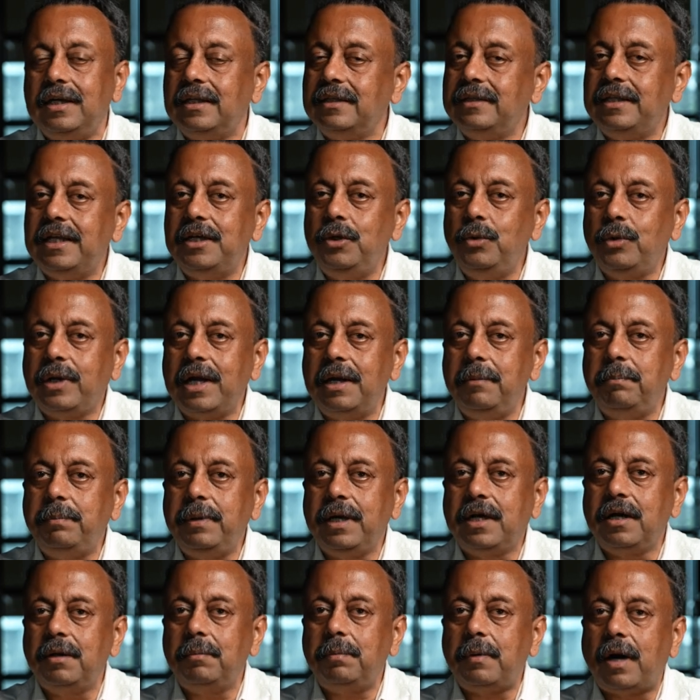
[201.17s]
then you can
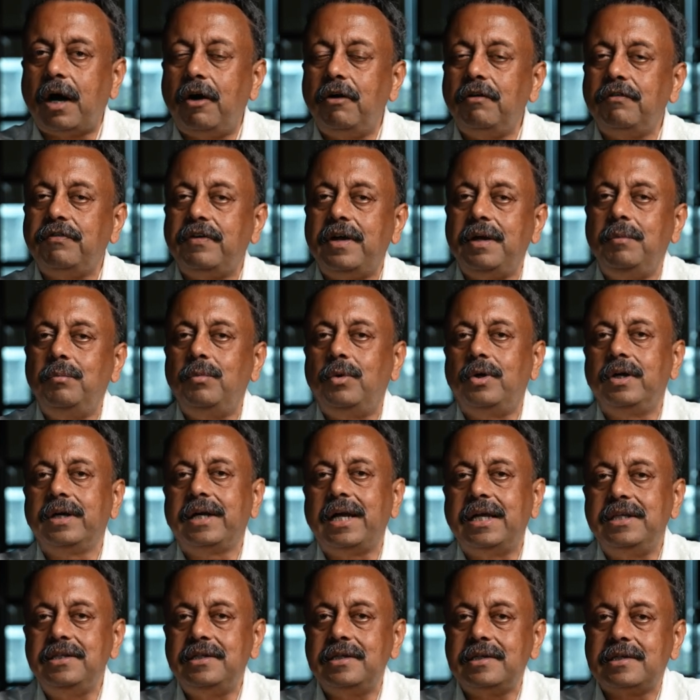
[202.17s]
pick up our framework
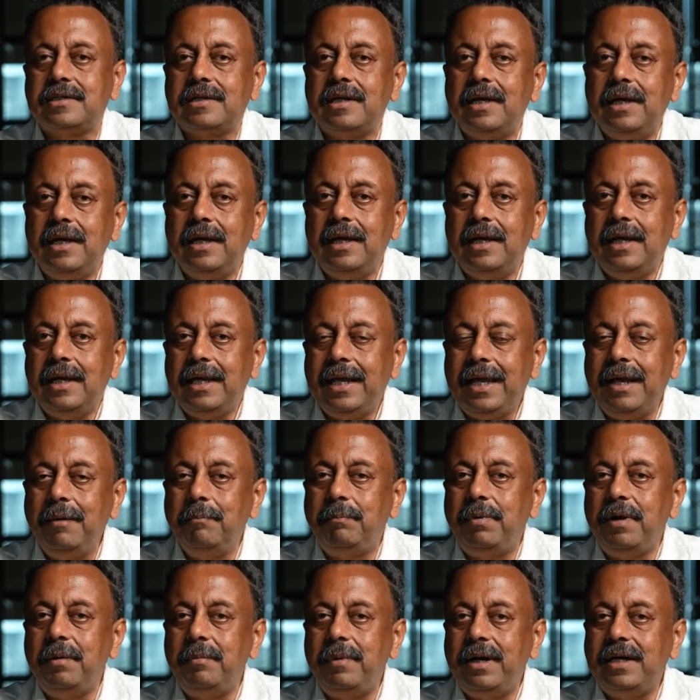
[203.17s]
and just
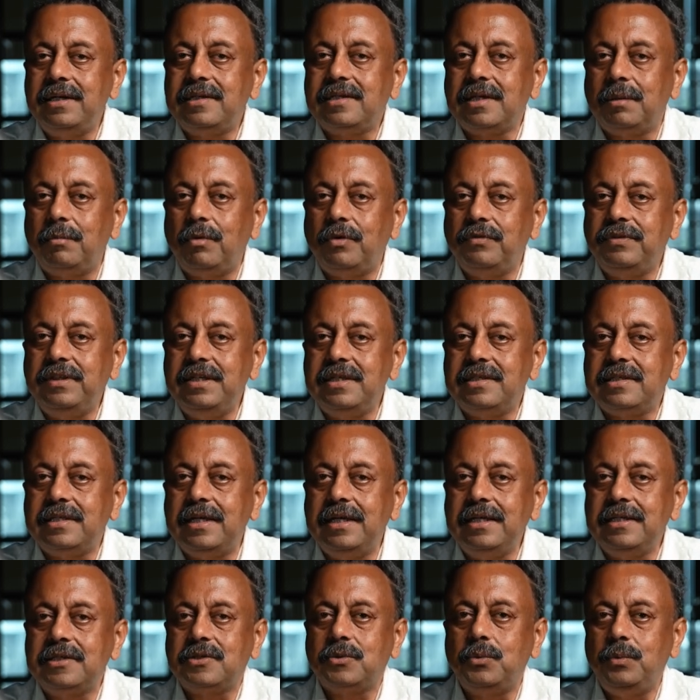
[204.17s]
implement some of these
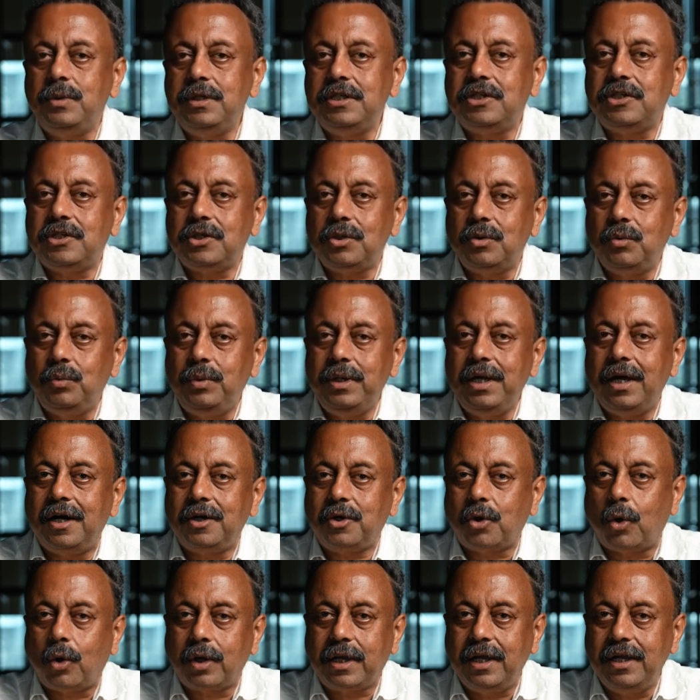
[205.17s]
things which we are
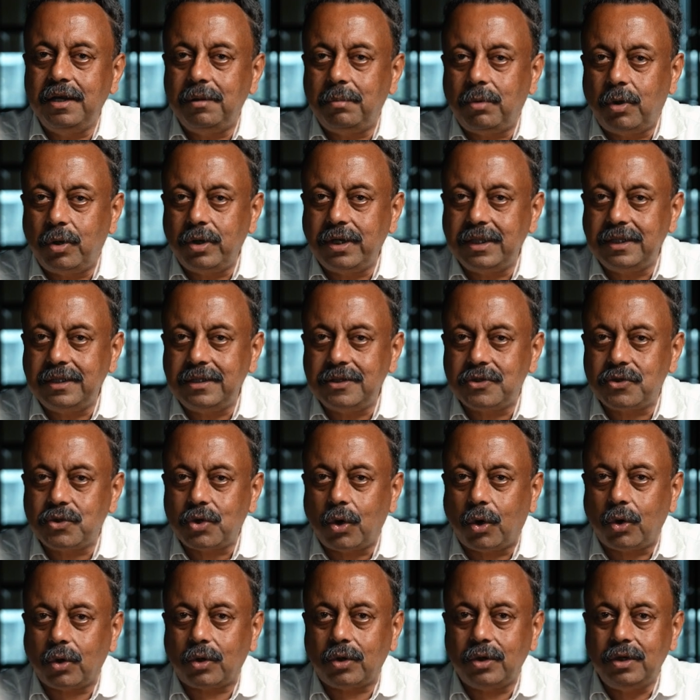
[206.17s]
talking about in this
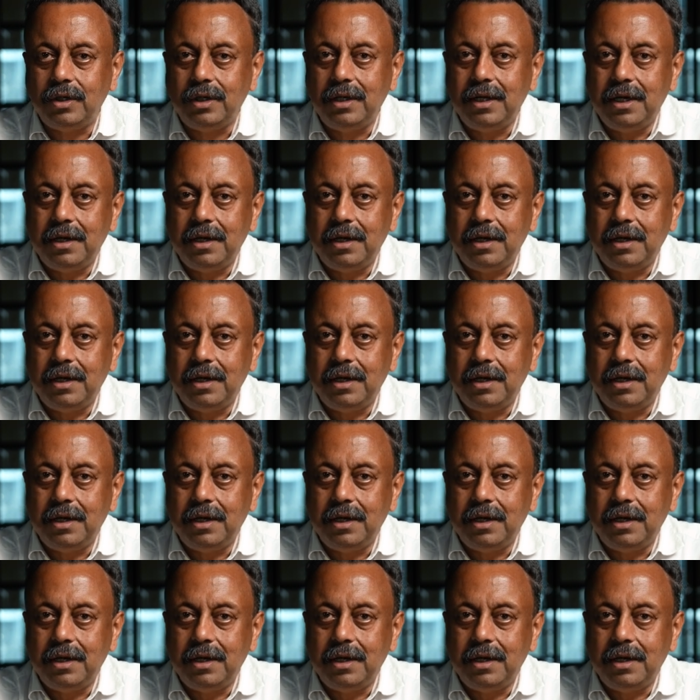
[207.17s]
talk.